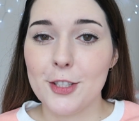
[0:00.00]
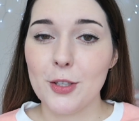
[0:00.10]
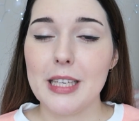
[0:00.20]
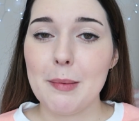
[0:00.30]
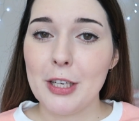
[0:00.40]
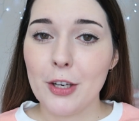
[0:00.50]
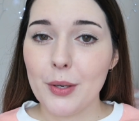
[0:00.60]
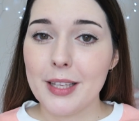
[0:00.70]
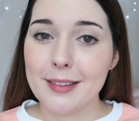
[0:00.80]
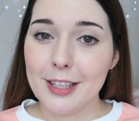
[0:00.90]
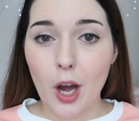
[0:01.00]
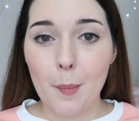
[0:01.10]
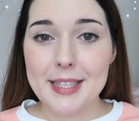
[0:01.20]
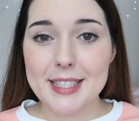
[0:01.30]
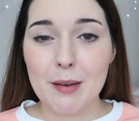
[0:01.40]
do let me know in the
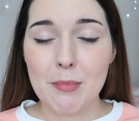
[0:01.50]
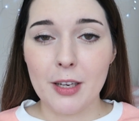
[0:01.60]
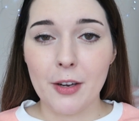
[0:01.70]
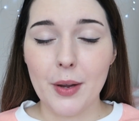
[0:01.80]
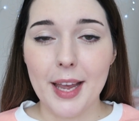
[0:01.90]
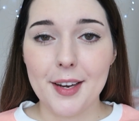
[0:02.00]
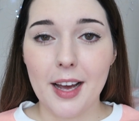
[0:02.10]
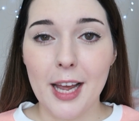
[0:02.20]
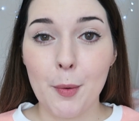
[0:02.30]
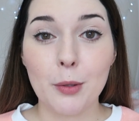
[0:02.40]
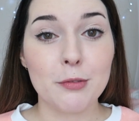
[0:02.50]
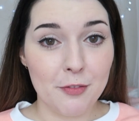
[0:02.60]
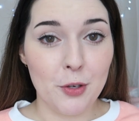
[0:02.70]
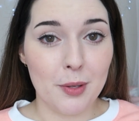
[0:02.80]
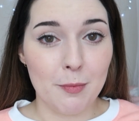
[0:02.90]
comments down below and I will
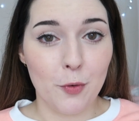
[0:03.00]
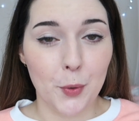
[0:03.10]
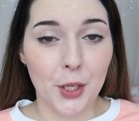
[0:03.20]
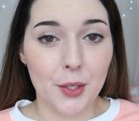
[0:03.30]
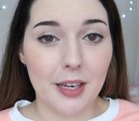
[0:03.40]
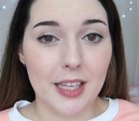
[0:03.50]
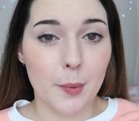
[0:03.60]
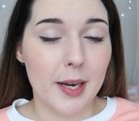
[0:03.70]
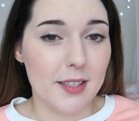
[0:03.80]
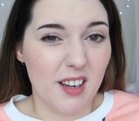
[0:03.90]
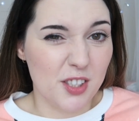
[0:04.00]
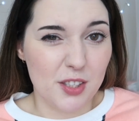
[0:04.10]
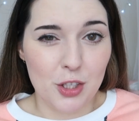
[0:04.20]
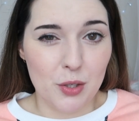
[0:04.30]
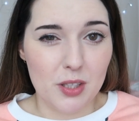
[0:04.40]
review them for you. Otherwise, I'll
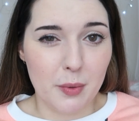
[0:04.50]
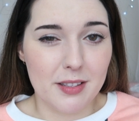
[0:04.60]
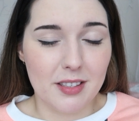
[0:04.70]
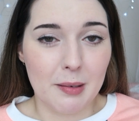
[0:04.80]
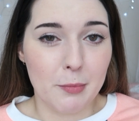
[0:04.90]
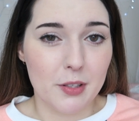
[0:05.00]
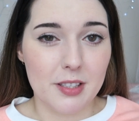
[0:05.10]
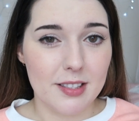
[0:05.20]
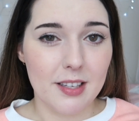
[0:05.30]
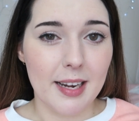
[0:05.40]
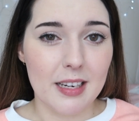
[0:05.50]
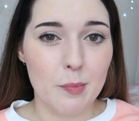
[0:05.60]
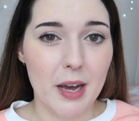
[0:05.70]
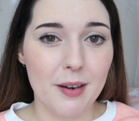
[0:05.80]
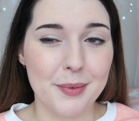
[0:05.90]
just choose the ones that I'm most excited
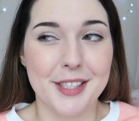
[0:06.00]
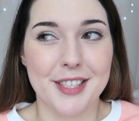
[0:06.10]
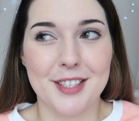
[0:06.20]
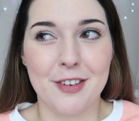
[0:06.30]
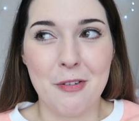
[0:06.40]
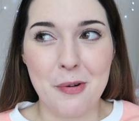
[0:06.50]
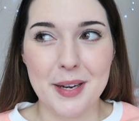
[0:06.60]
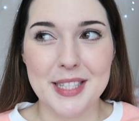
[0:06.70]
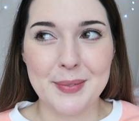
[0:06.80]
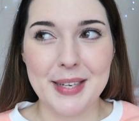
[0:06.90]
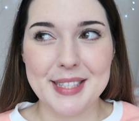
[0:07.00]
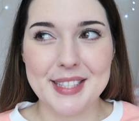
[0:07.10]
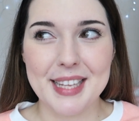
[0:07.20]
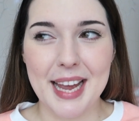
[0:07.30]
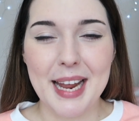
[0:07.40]
about, which is not always the
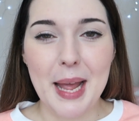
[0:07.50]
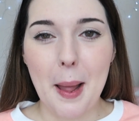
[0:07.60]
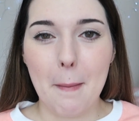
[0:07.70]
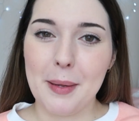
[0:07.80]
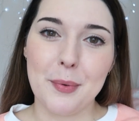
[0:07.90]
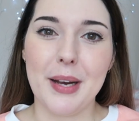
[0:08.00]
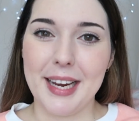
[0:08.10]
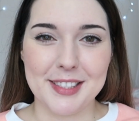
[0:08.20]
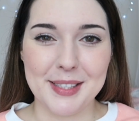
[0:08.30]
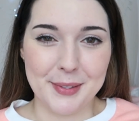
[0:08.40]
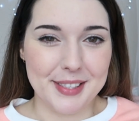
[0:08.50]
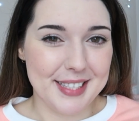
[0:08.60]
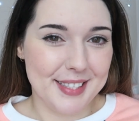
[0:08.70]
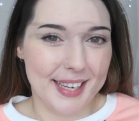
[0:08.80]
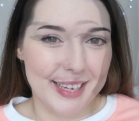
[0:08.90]
ones that people actually want to
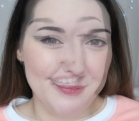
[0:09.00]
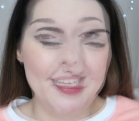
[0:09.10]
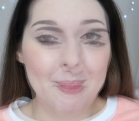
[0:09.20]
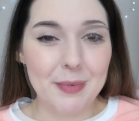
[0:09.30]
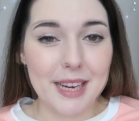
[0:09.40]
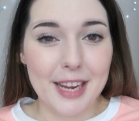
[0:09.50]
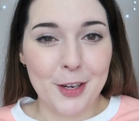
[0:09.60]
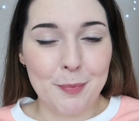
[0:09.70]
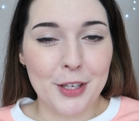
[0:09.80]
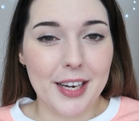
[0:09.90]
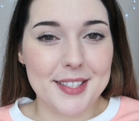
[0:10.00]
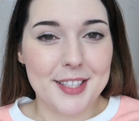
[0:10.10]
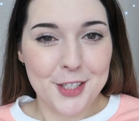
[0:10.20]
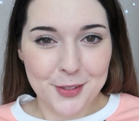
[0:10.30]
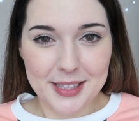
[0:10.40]
see. But I hope you guys
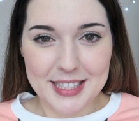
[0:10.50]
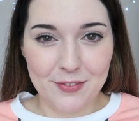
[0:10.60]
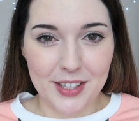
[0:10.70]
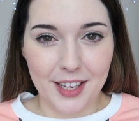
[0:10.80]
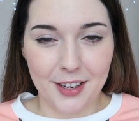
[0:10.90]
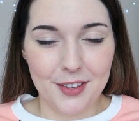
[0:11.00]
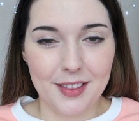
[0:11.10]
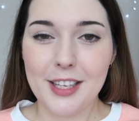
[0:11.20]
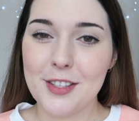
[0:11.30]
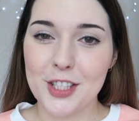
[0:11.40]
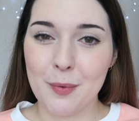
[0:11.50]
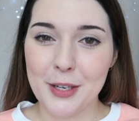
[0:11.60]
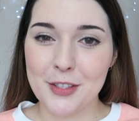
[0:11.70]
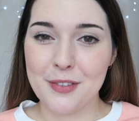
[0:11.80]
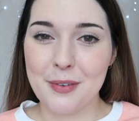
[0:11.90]
enjoyed this video. Thank you so
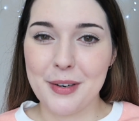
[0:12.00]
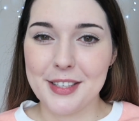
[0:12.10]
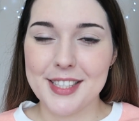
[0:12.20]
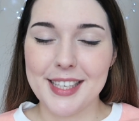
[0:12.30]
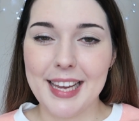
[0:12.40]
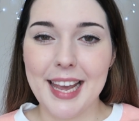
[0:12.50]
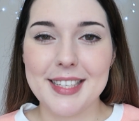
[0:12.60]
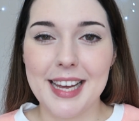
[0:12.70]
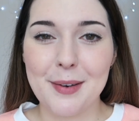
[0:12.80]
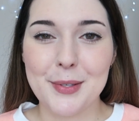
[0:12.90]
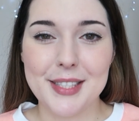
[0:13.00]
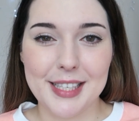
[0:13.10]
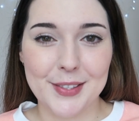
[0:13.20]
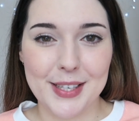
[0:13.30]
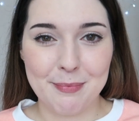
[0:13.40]
much for watching and I will
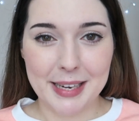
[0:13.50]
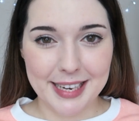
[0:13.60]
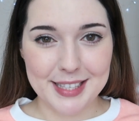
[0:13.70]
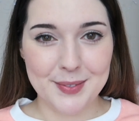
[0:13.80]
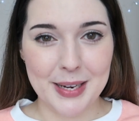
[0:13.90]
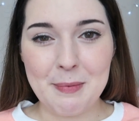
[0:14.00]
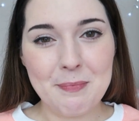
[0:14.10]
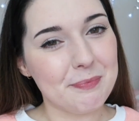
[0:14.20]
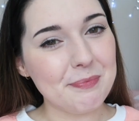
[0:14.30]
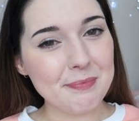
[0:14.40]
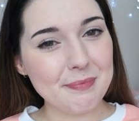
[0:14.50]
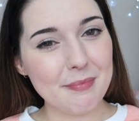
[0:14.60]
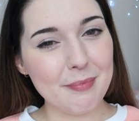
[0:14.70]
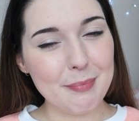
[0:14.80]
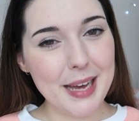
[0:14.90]
see you in my next one.
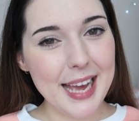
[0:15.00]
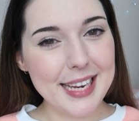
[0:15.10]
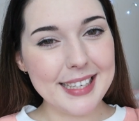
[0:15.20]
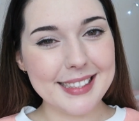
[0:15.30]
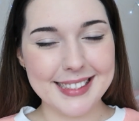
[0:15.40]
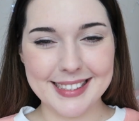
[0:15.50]
Bye!